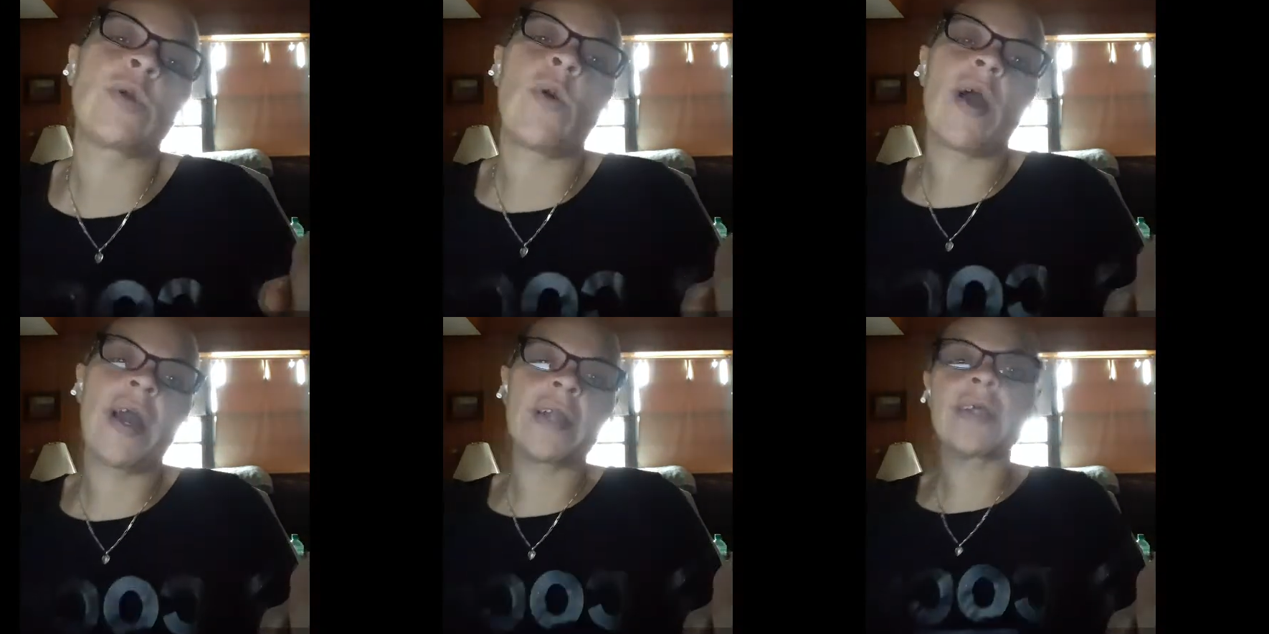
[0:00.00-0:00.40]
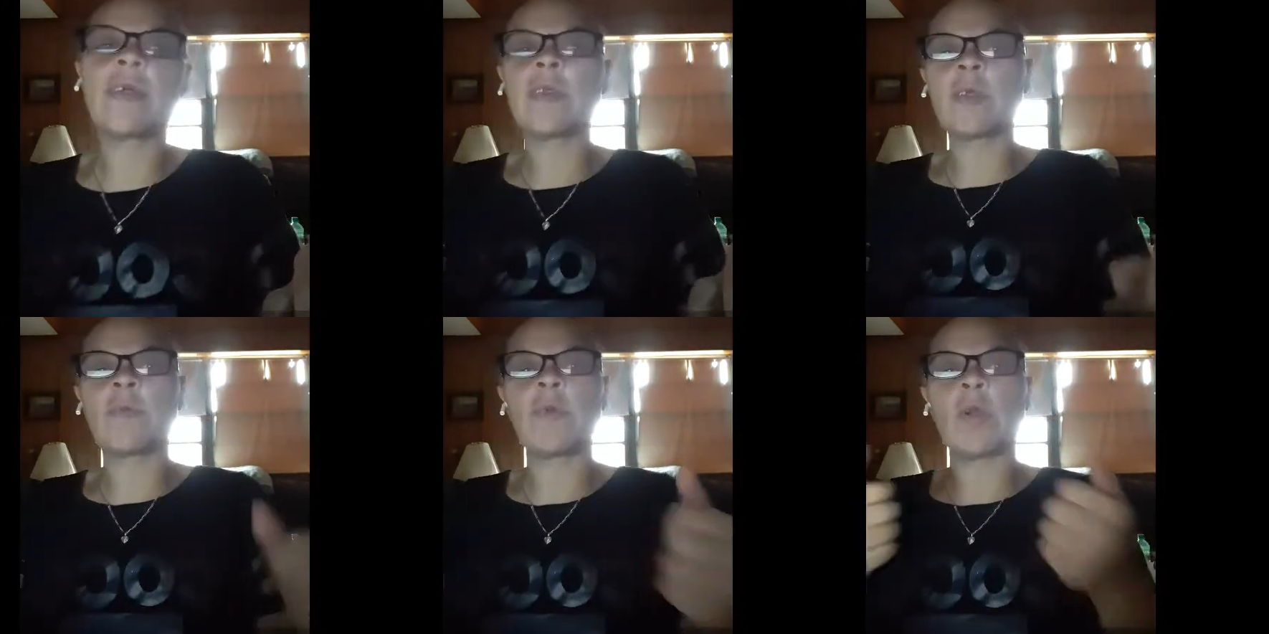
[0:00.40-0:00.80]
you go ahead and
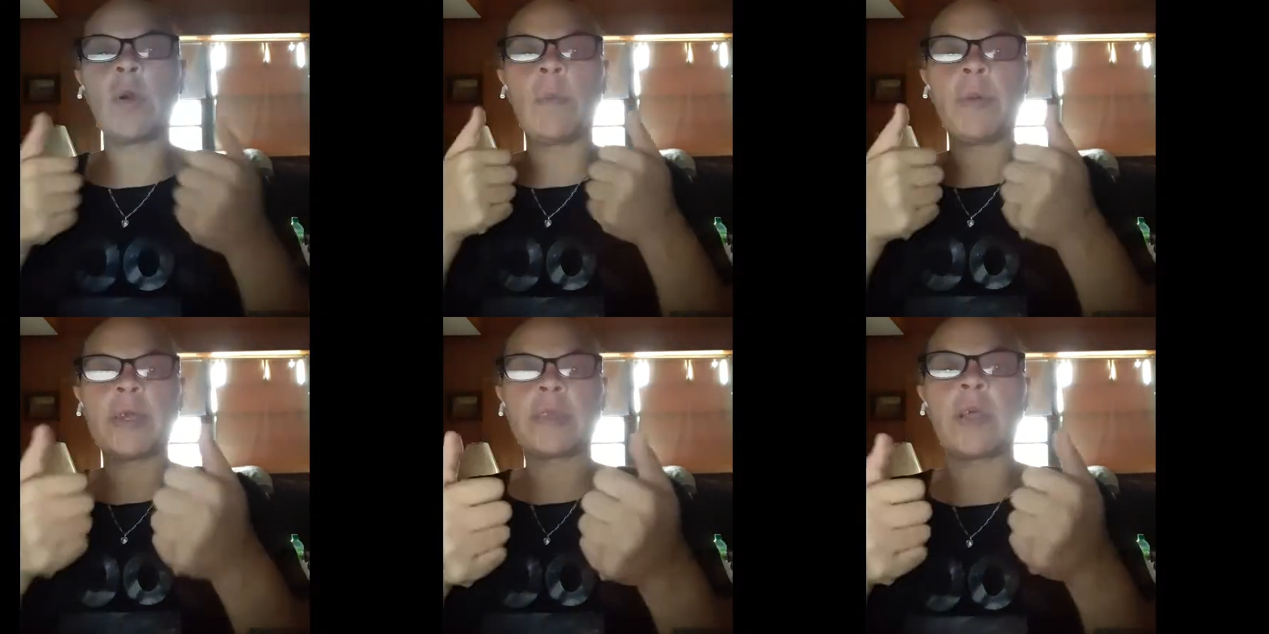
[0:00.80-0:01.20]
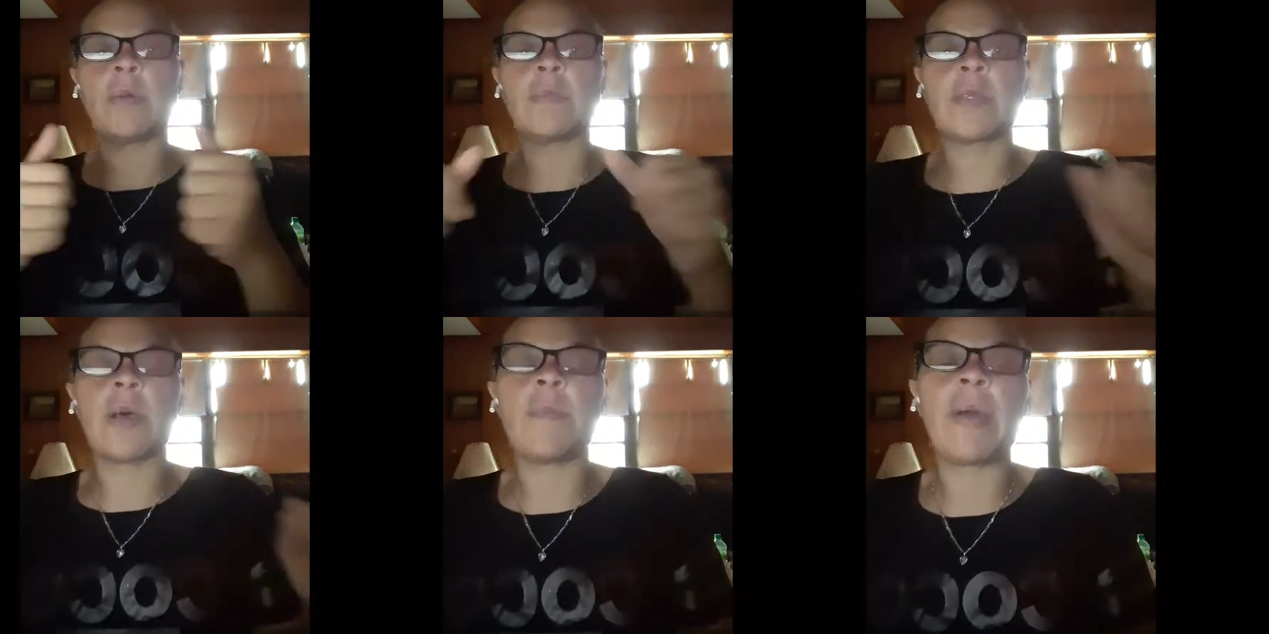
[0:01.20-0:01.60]
give this video a big
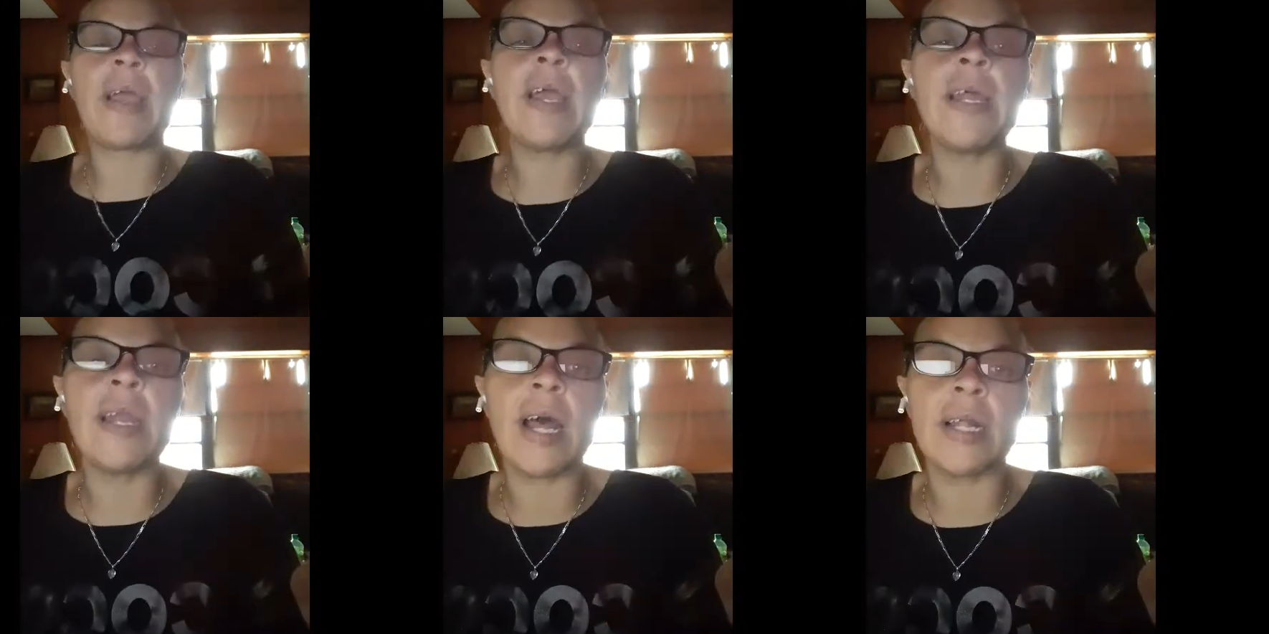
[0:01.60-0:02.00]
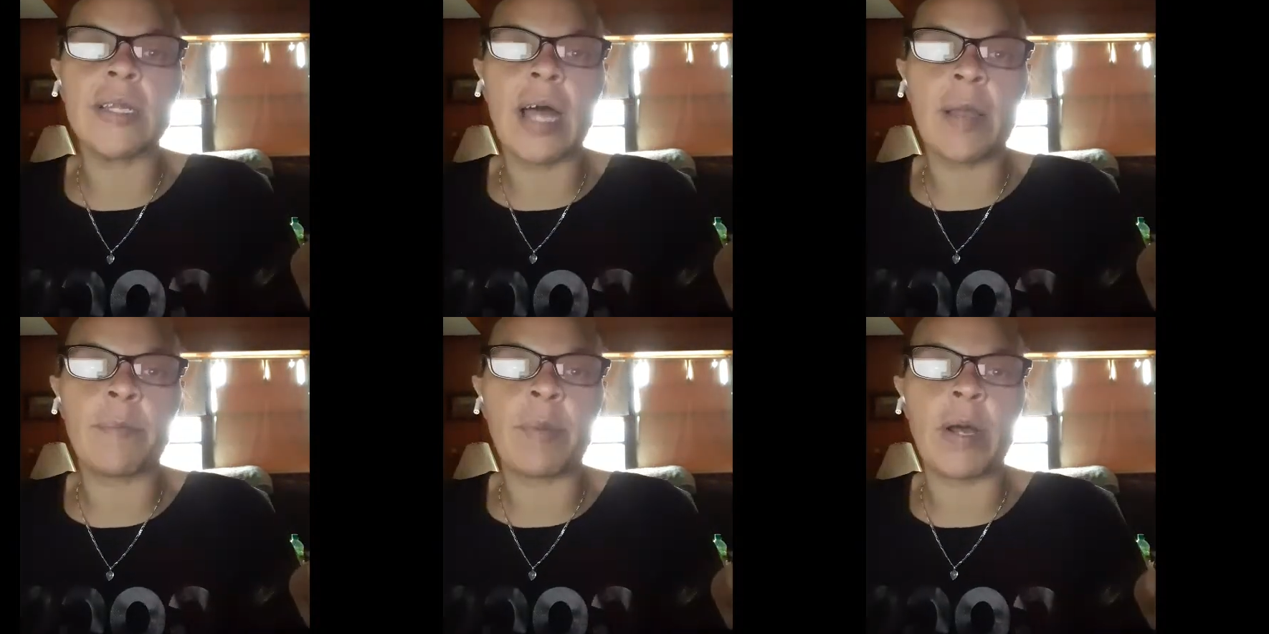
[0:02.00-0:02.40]
thumbs up by hitting that
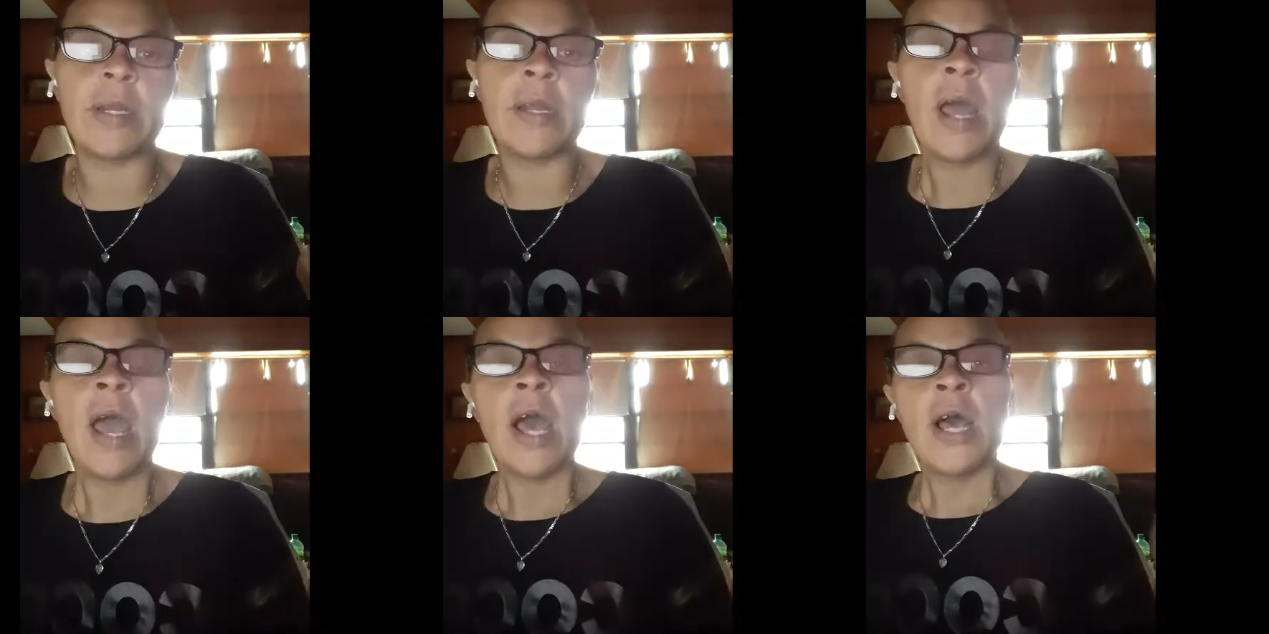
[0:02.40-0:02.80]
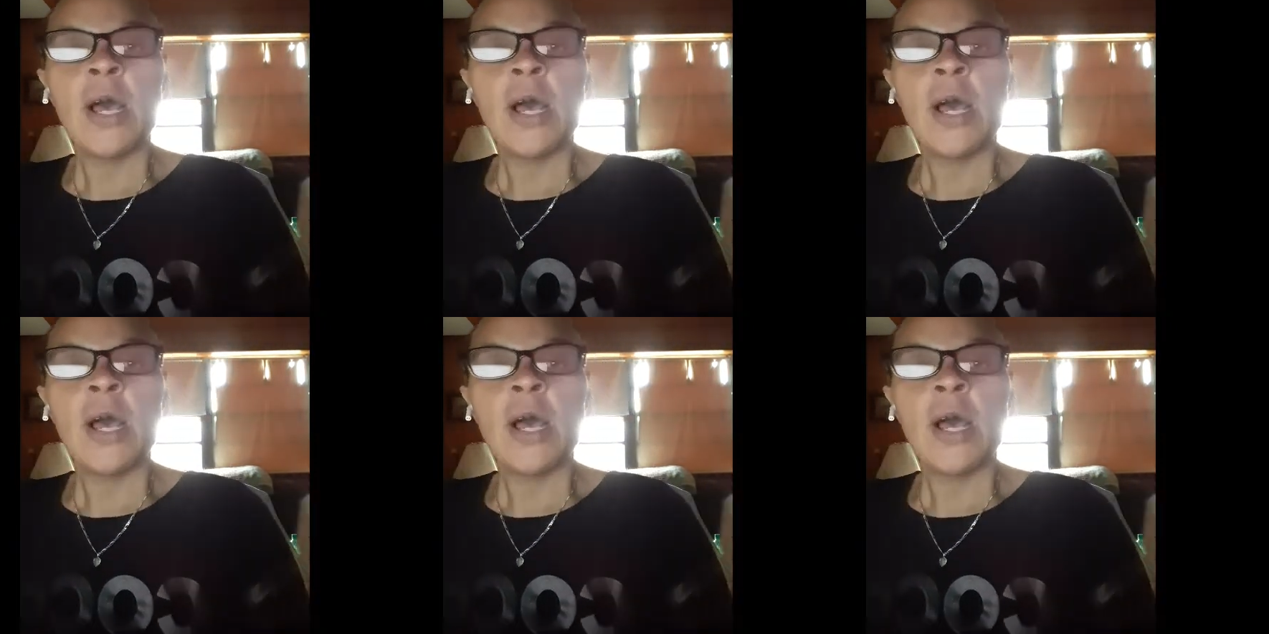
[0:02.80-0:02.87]
like button.